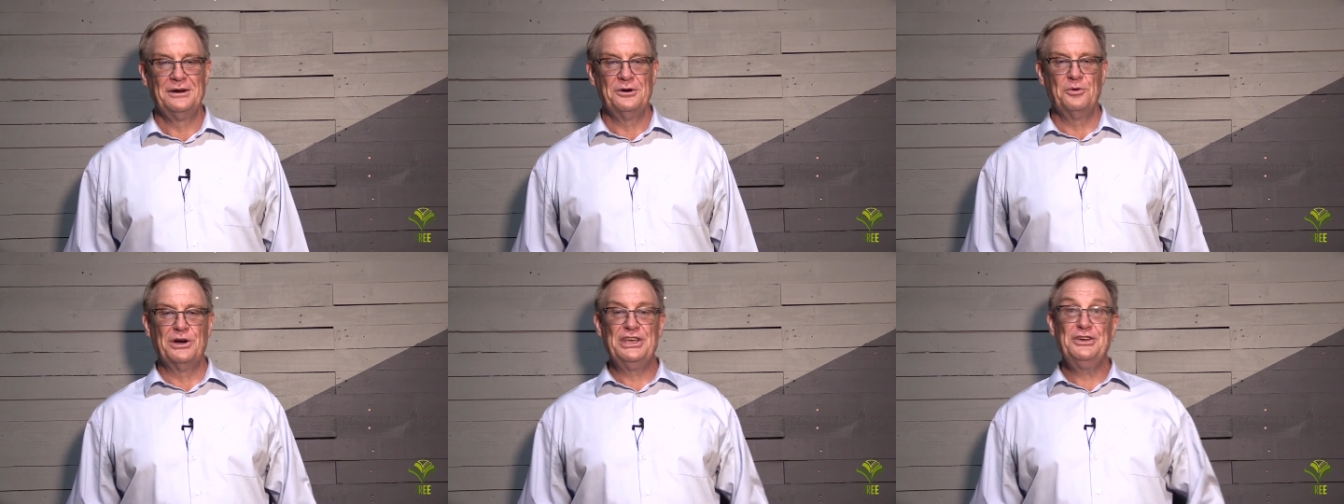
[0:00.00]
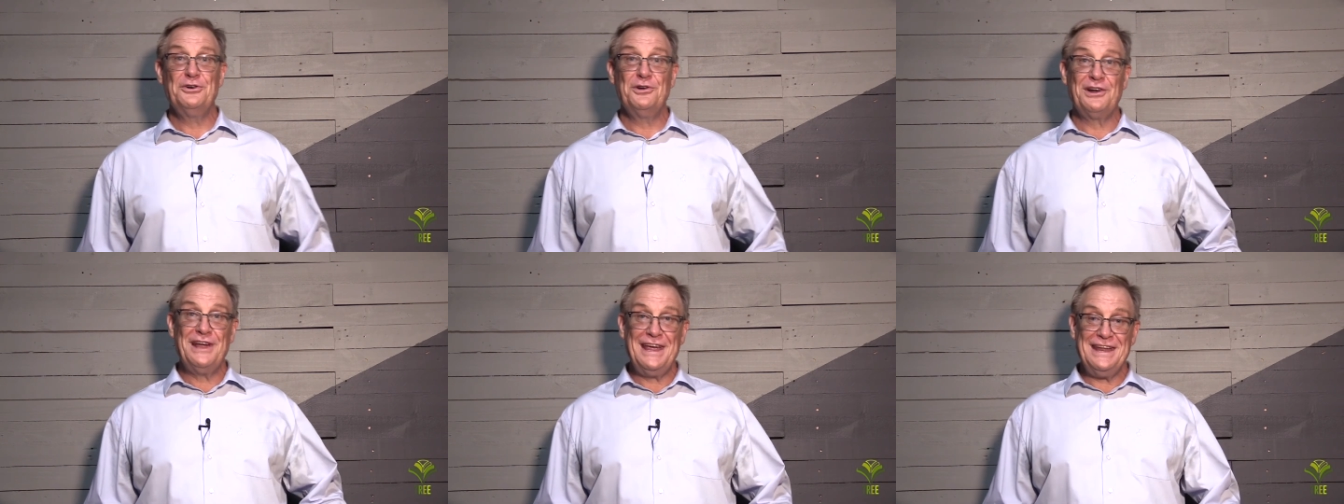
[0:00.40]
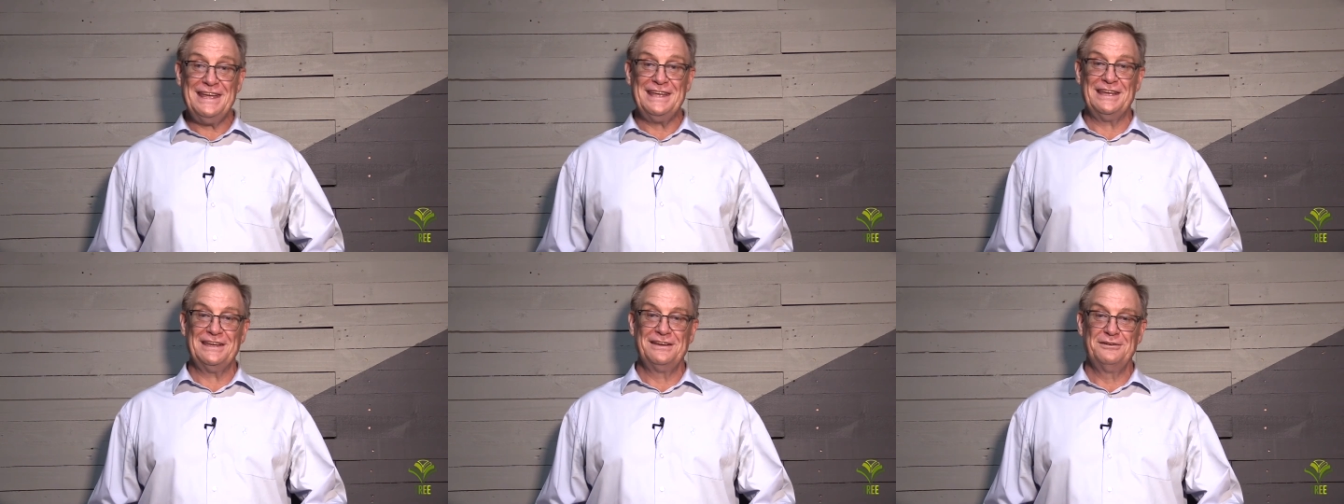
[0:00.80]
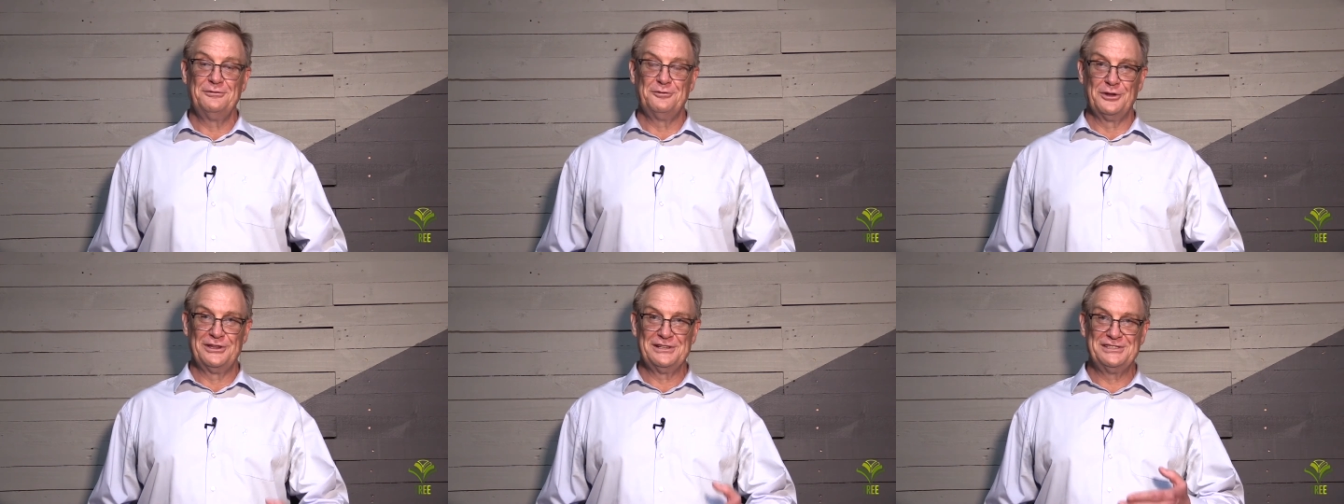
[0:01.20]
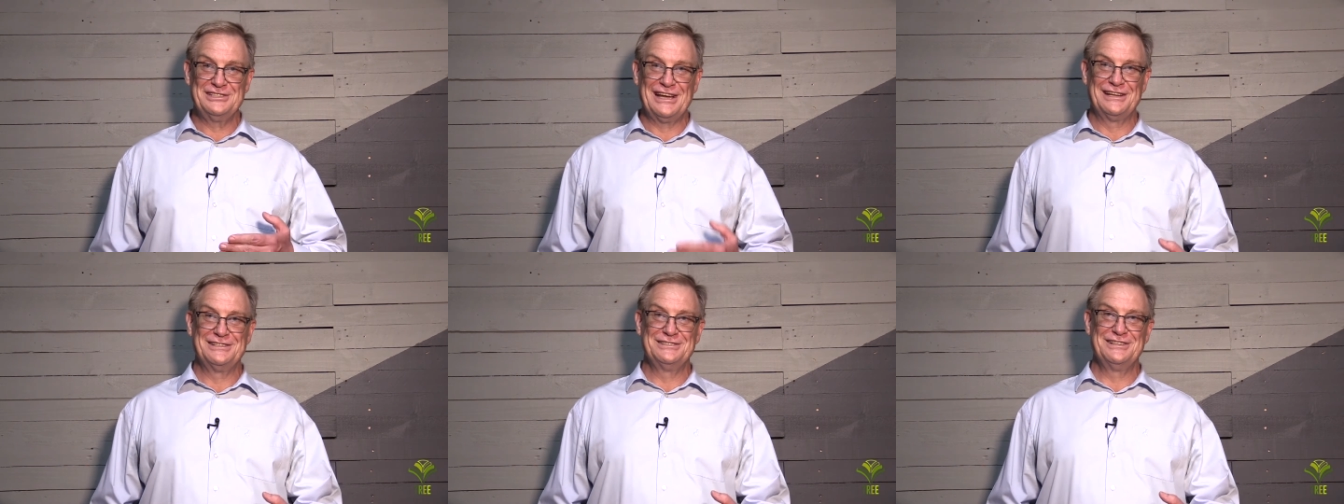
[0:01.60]
Were you ready for the
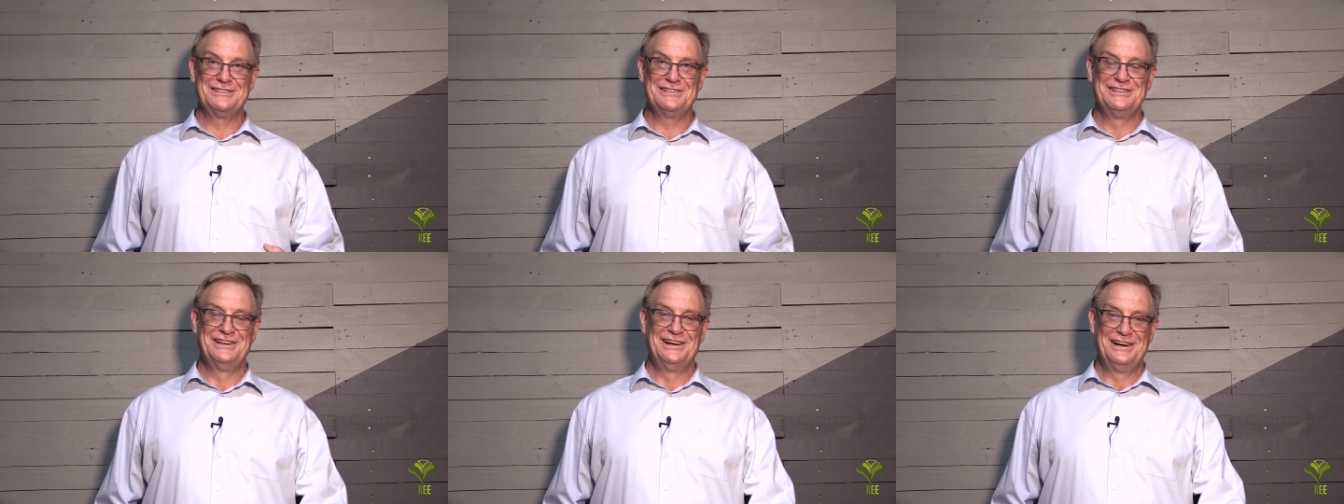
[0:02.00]
challenges